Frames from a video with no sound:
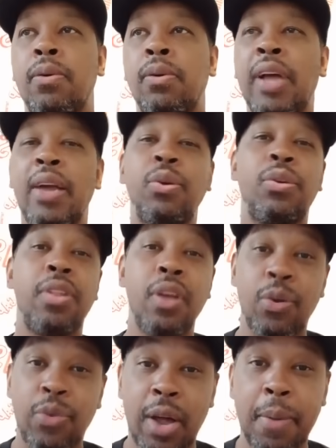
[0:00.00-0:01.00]
Now you
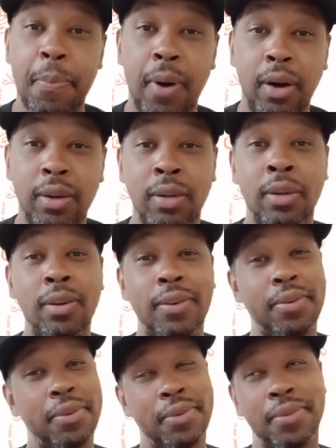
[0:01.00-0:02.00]
still trying to buck.
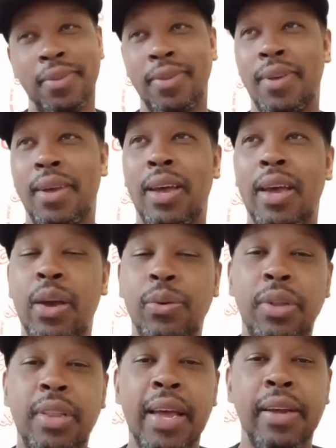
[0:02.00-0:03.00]

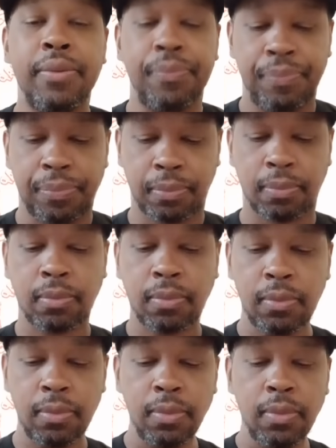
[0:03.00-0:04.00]
Here's the thing.
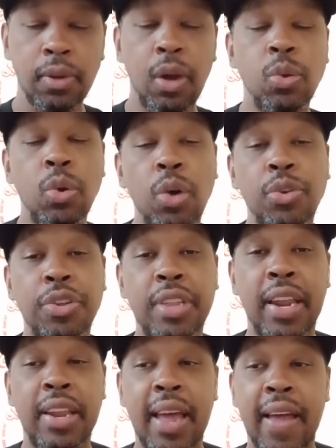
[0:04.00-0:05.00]
Because you also
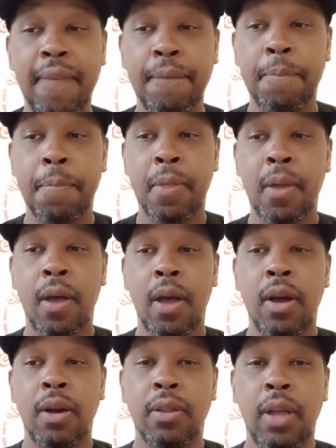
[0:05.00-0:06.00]
stated that
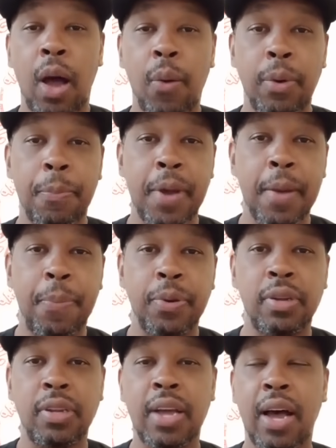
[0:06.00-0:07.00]
I would have been
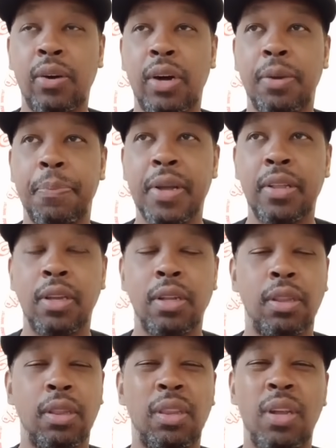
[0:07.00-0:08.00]
put this out. I would have been this.
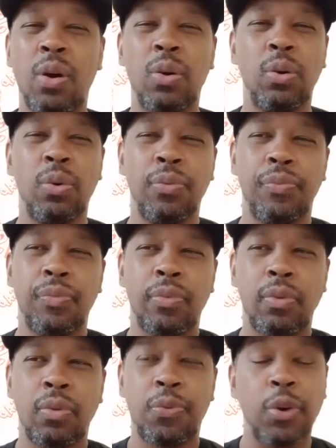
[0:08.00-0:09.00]
No.
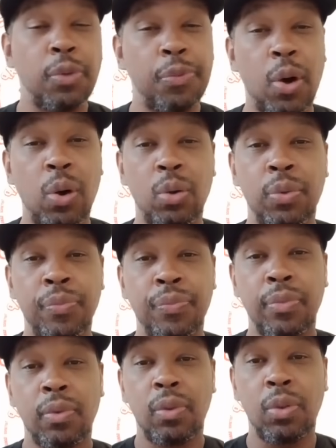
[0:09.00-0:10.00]
First of all,
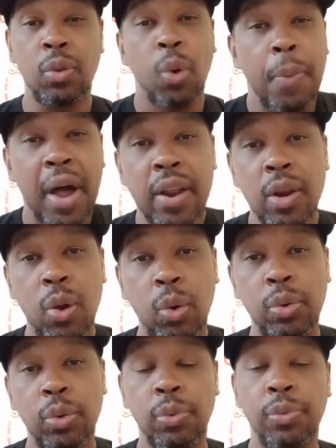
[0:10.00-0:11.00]
nobody
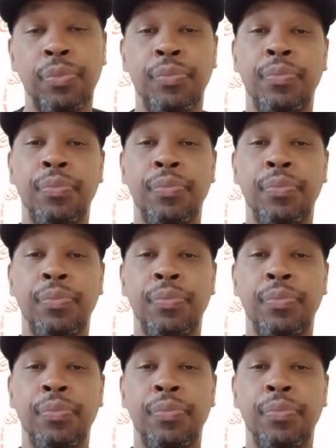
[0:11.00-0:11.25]
know you.